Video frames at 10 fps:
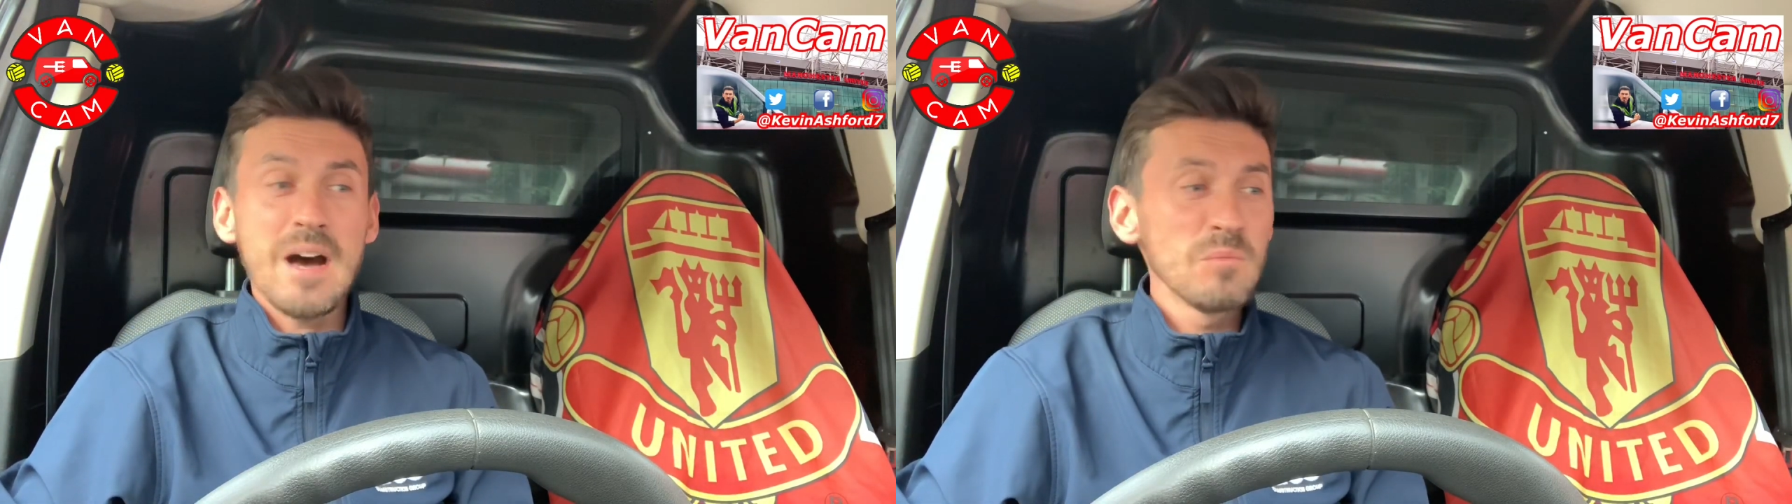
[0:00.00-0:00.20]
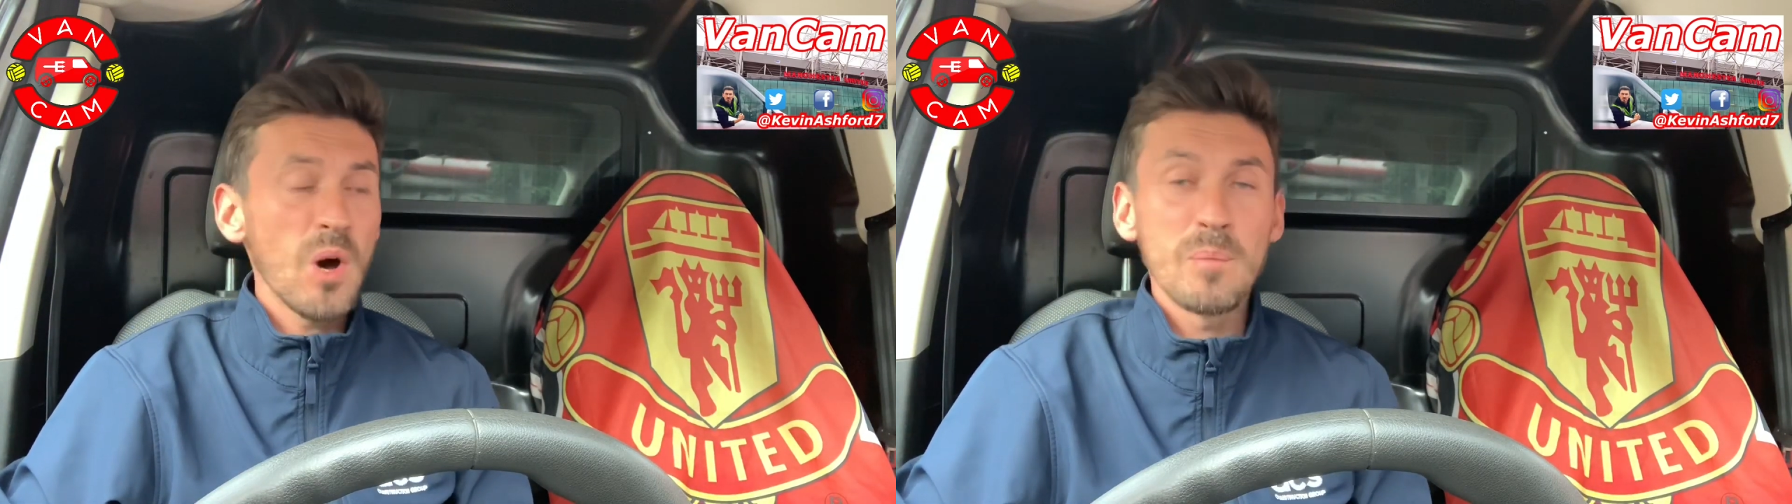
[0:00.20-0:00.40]

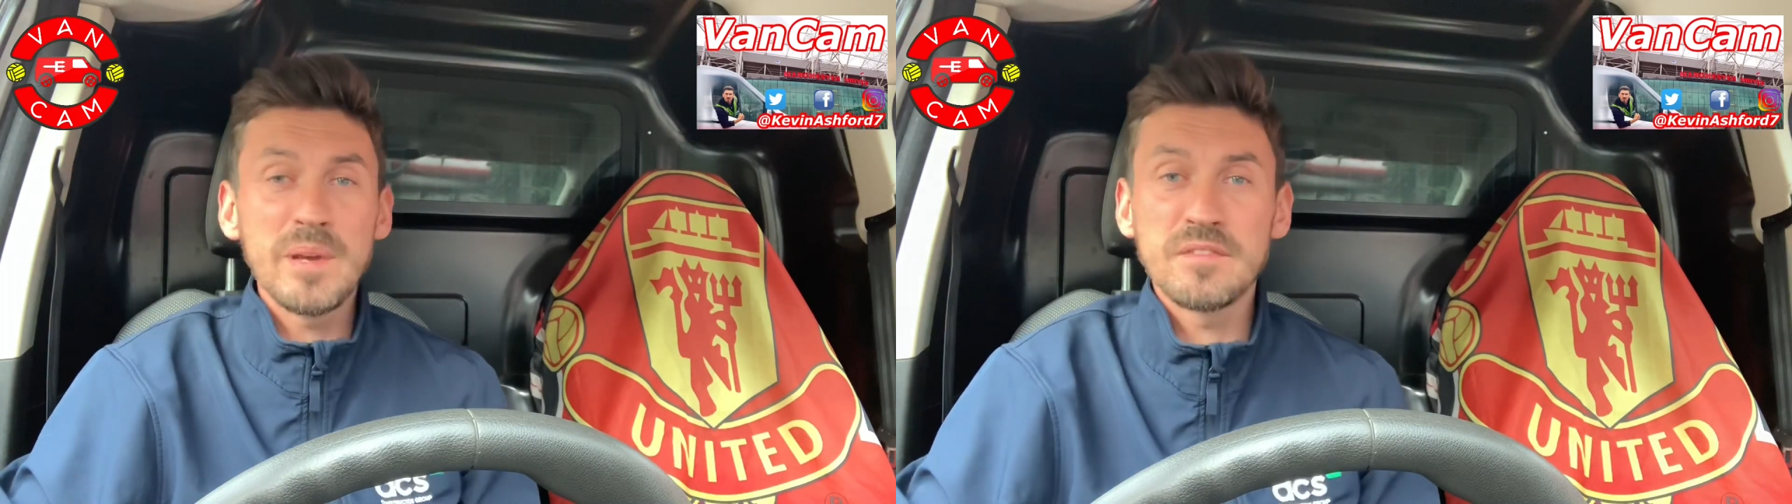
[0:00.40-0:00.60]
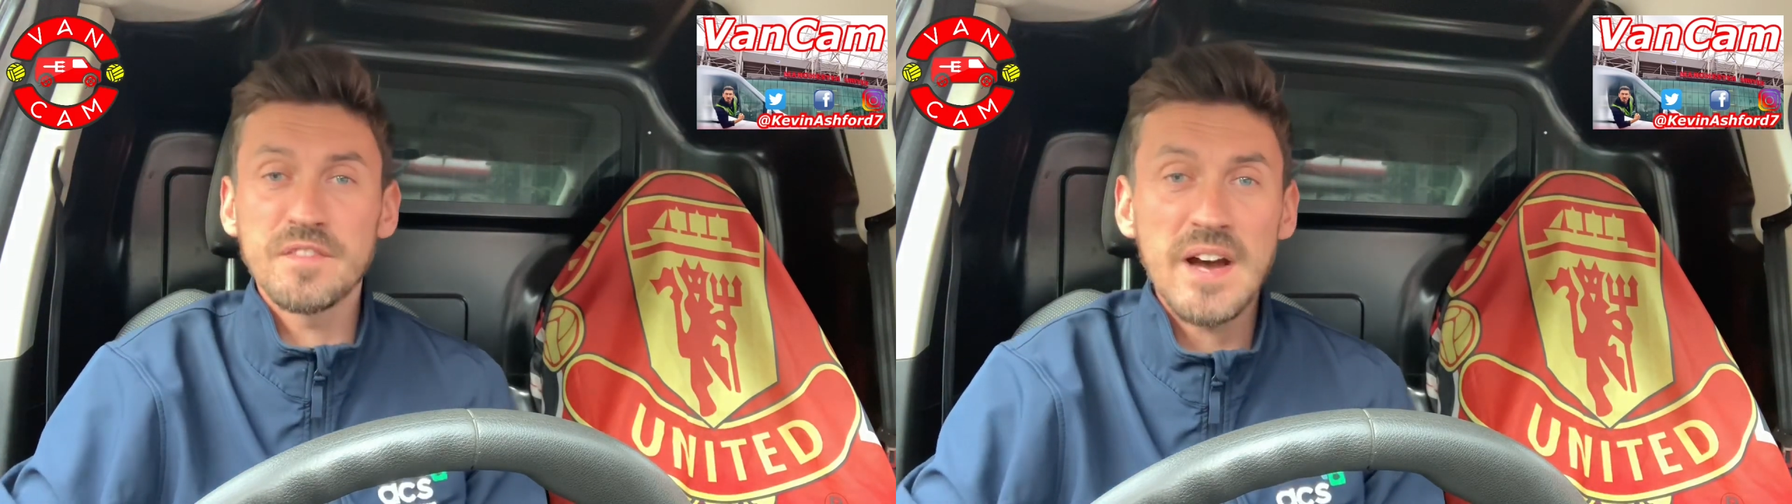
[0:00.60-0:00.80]
I'm not a
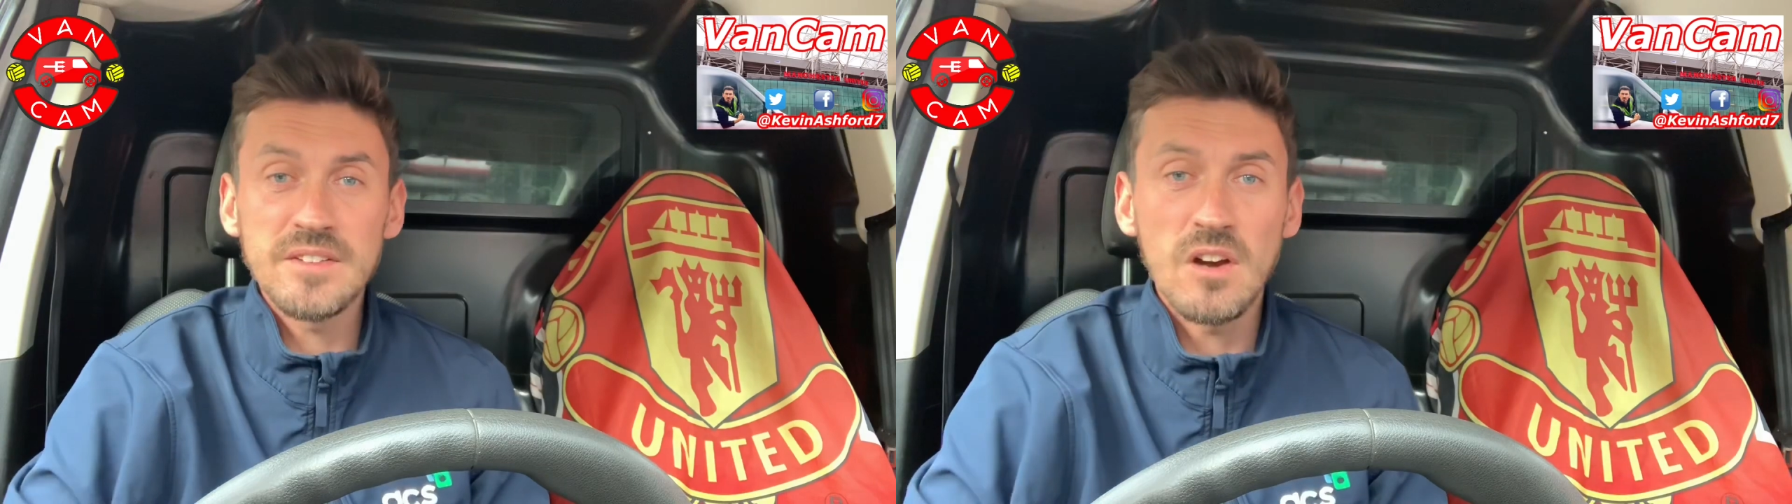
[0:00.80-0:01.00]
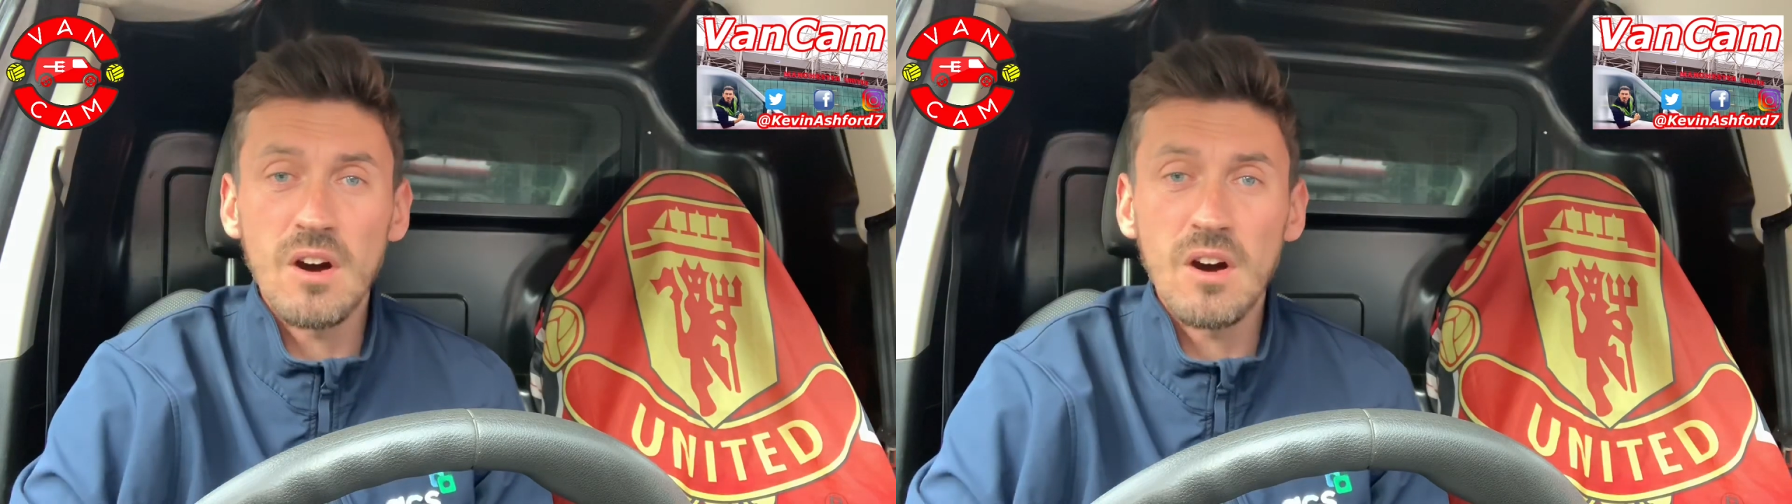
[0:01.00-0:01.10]
big fan